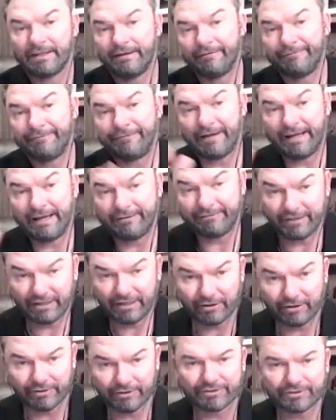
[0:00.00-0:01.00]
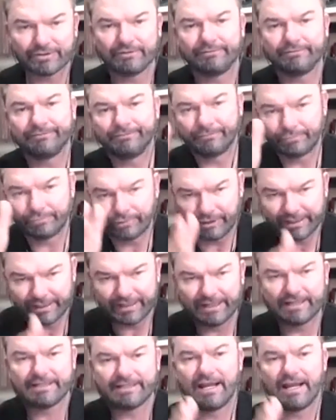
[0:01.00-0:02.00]
5 years, breaking
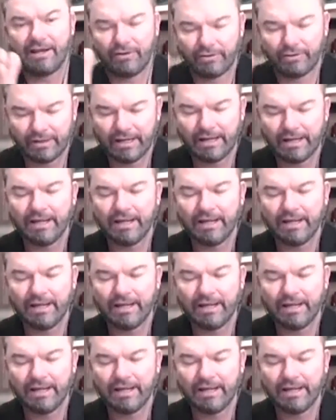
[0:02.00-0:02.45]
it down,